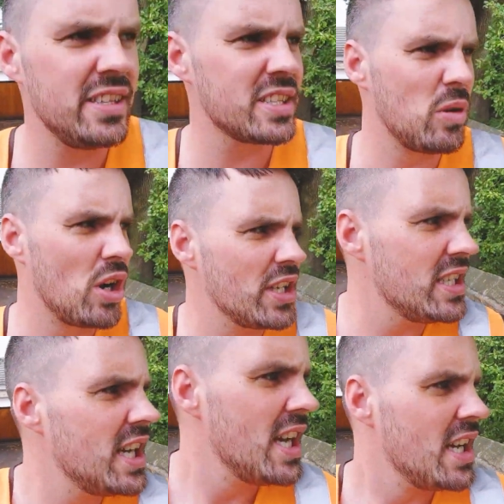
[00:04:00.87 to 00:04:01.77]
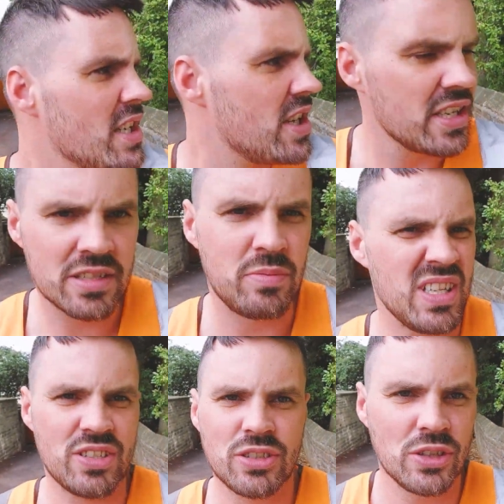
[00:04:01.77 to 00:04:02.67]
this morning it's
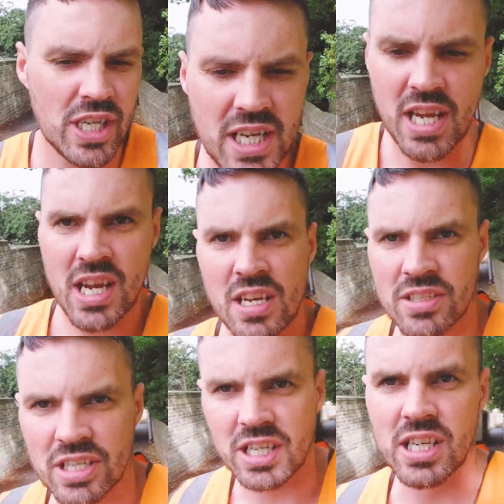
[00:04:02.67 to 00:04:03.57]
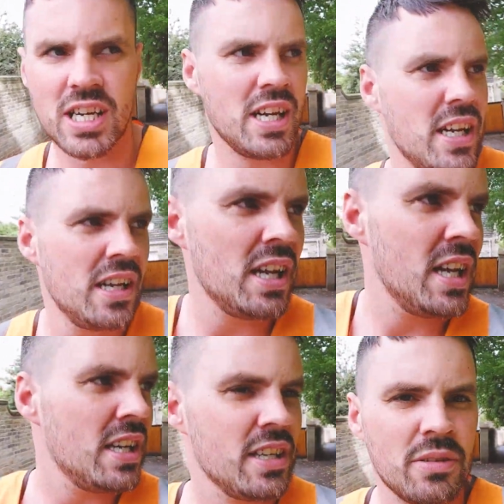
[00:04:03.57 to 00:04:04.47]
been sunny so
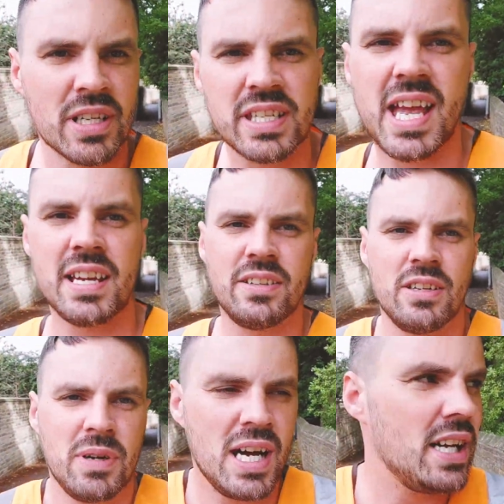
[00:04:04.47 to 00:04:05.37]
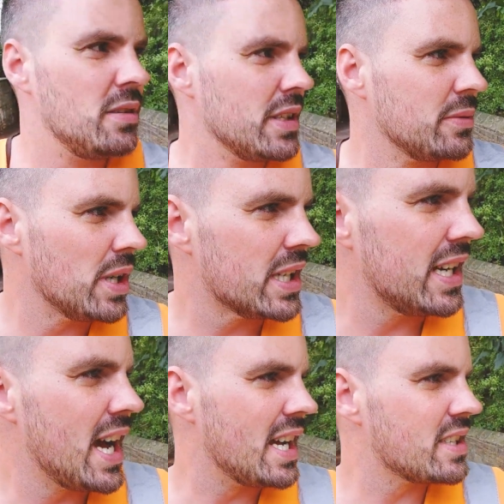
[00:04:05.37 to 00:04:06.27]
you know it's like no matter when you're working
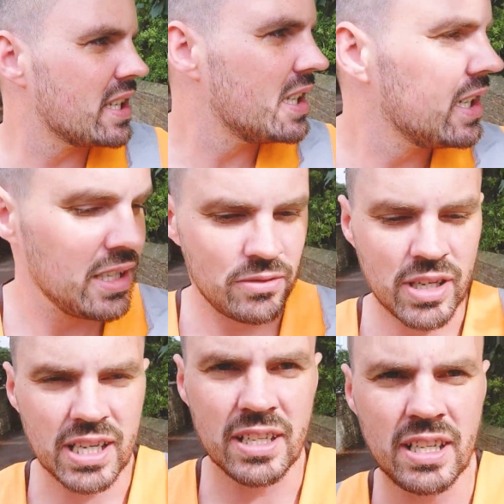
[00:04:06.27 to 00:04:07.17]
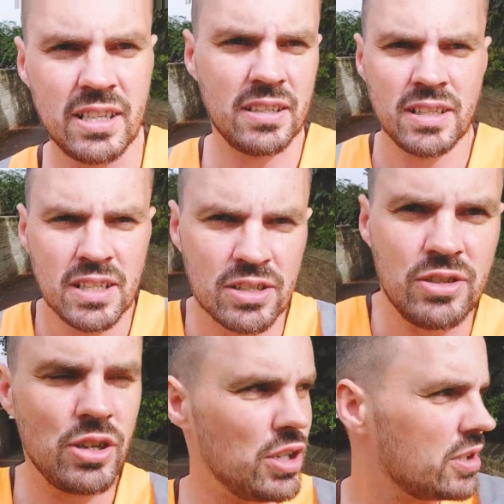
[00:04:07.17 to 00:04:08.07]
hard rain
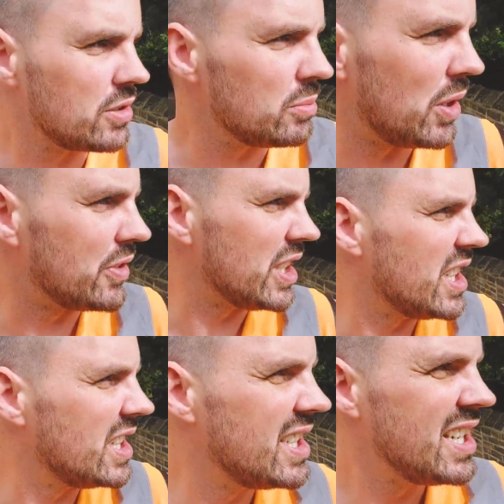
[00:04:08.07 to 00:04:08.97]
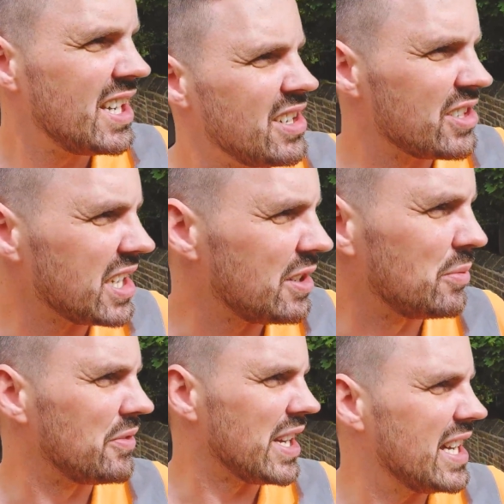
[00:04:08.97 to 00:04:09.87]
snow don't bother you just get on
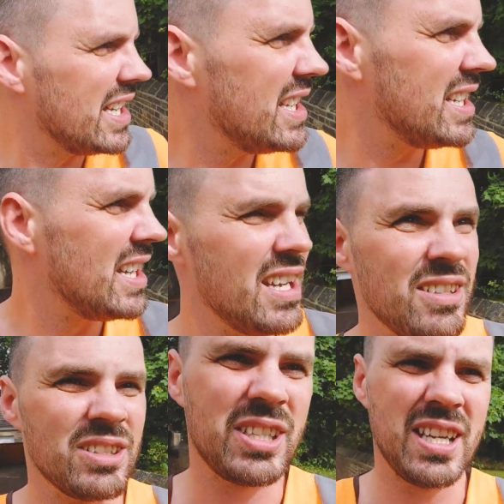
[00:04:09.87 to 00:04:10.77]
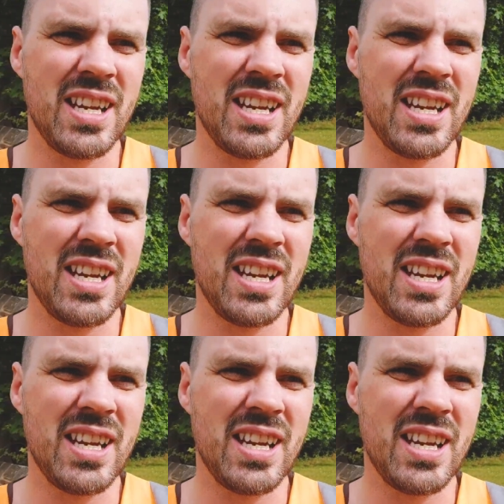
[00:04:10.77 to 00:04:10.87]
with it okay